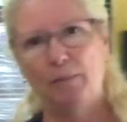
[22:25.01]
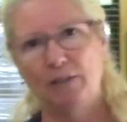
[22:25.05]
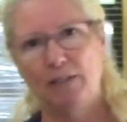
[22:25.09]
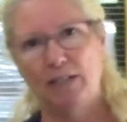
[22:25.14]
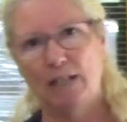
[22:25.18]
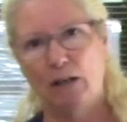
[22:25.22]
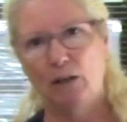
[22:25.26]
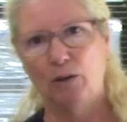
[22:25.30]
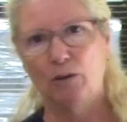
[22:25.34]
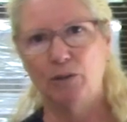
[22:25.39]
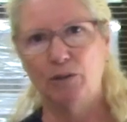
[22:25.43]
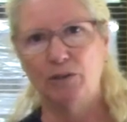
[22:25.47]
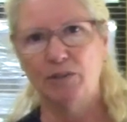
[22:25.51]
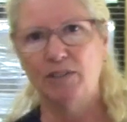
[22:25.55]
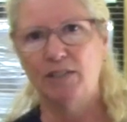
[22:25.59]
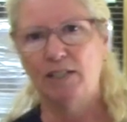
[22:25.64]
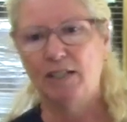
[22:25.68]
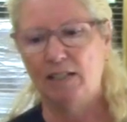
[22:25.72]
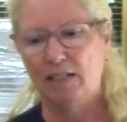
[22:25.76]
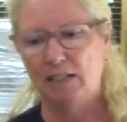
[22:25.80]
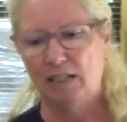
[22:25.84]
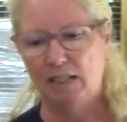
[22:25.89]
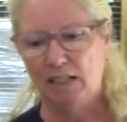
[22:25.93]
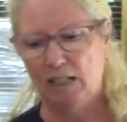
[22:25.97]
towels,
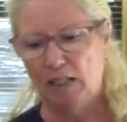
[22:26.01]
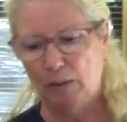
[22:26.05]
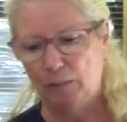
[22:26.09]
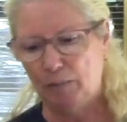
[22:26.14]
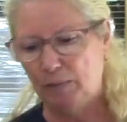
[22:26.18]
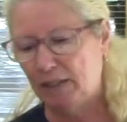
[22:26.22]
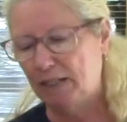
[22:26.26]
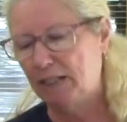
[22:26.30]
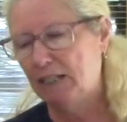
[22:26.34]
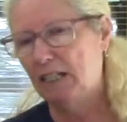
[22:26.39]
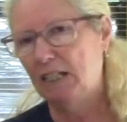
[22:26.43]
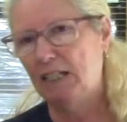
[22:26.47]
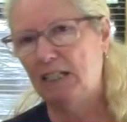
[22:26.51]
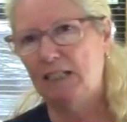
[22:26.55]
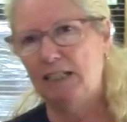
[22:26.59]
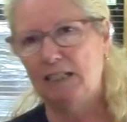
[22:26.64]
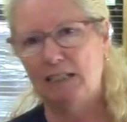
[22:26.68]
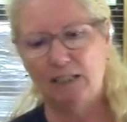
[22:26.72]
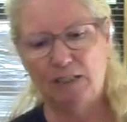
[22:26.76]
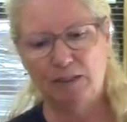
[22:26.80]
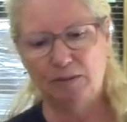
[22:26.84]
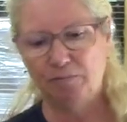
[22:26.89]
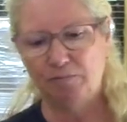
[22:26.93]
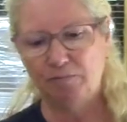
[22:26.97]

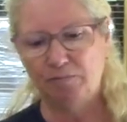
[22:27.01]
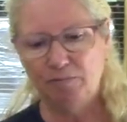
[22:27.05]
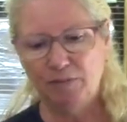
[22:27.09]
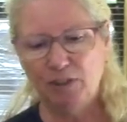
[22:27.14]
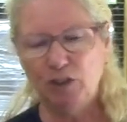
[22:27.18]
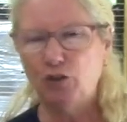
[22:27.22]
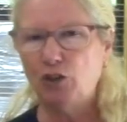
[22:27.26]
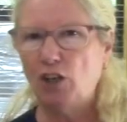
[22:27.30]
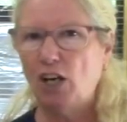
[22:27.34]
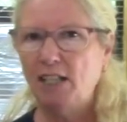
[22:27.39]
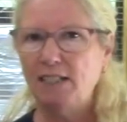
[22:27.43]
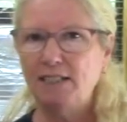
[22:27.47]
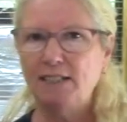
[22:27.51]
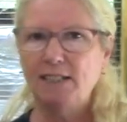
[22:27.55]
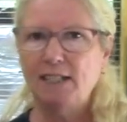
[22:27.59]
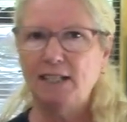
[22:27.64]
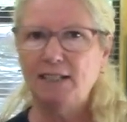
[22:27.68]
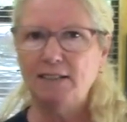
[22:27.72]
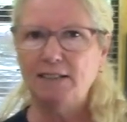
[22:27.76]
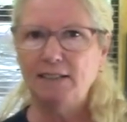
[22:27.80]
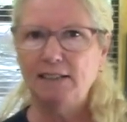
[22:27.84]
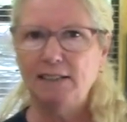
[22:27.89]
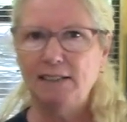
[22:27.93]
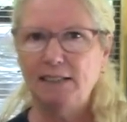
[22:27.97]
because it dries
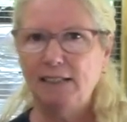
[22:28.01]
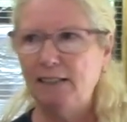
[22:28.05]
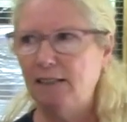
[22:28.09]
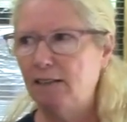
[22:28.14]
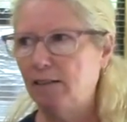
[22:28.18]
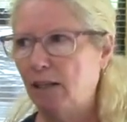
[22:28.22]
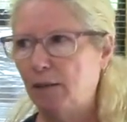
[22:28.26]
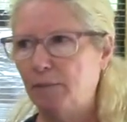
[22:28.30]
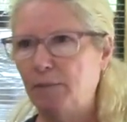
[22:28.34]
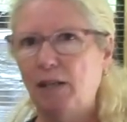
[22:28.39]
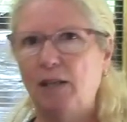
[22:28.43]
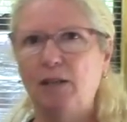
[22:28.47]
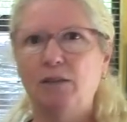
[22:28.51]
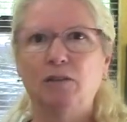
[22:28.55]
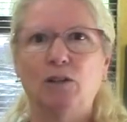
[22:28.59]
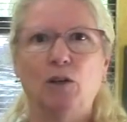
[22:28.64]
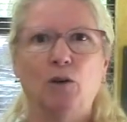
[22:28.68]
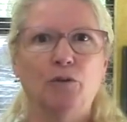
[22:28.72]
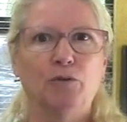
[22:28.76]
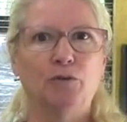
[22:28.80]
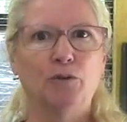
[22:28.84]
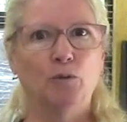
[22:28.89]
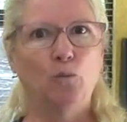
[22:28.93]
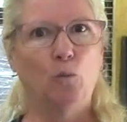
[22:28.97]
nicely. I'm not
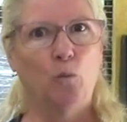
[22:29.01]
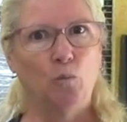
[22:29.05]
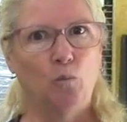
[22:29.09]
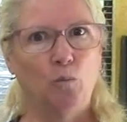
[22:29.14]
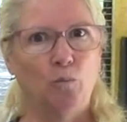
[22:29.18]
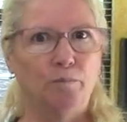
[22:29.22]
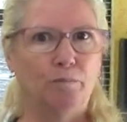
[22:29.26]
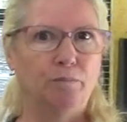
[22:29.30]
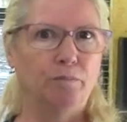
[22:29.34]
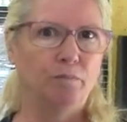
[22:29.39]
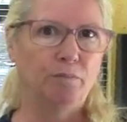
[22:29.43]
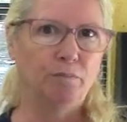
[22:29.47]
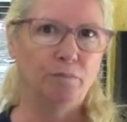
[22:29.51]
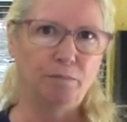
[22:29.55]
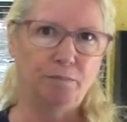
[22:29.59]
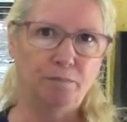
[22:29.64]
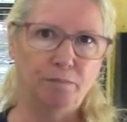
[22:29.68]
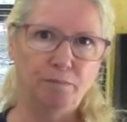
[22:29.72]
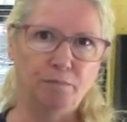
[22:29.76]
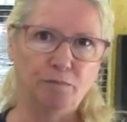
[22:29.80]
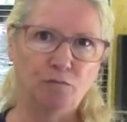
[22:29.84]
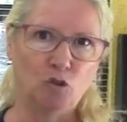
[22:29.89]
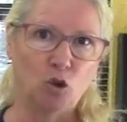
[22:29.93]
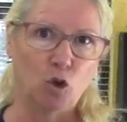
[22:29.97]
going through
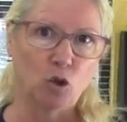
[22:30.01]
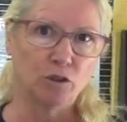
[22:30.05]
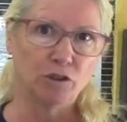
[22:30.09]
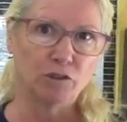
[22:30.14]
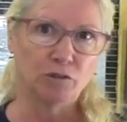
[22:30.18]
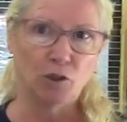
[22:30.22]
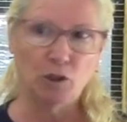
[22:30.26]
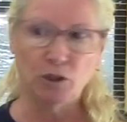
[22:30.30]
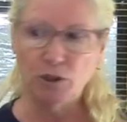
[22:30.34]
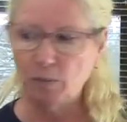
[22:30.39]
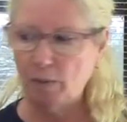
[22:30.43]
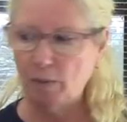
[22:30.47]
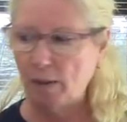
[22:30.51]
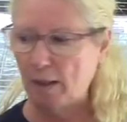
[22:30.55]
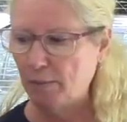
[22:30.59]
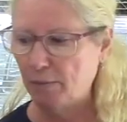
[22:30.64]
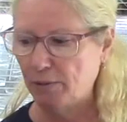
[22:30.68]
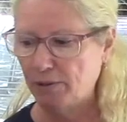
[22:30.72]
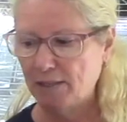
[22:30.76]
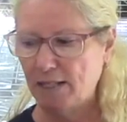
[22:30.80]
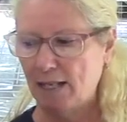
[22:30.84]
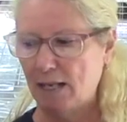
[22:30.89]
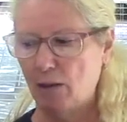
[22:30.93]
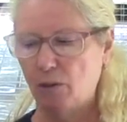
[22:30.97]
rolls and rolls of paper
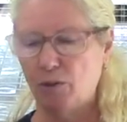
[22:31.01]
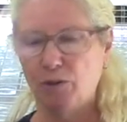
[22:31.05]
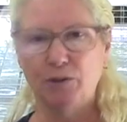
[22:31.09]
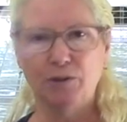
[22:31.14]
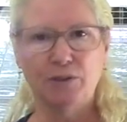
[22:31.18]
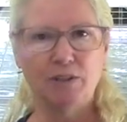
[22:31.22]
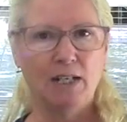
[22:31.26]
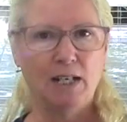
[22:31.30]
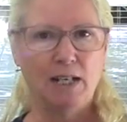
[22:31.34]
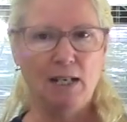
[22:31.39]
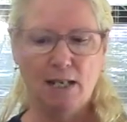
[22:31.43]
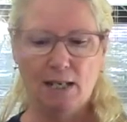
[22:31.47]
towels.